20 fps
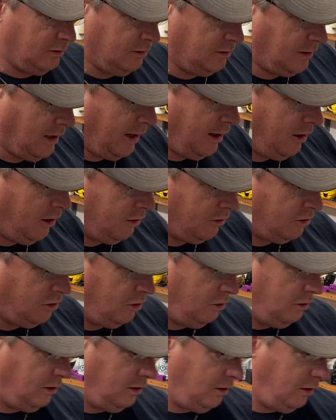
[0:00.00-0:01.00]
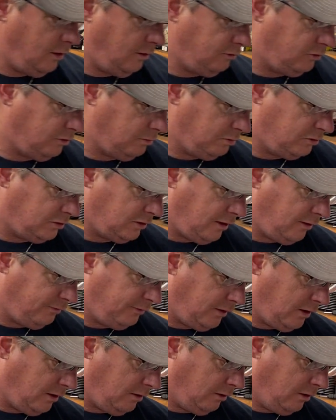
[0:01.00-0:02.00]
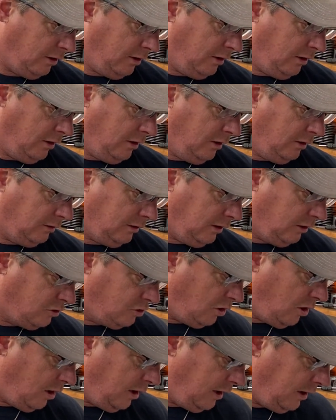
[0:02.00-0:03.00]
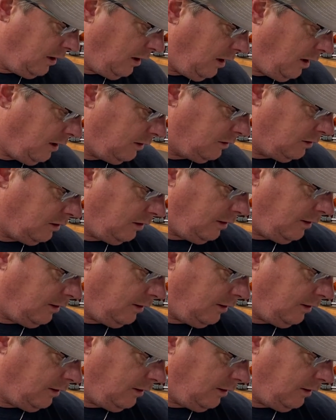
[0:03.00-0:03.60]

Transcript: day or two here of some stuff that Johnny got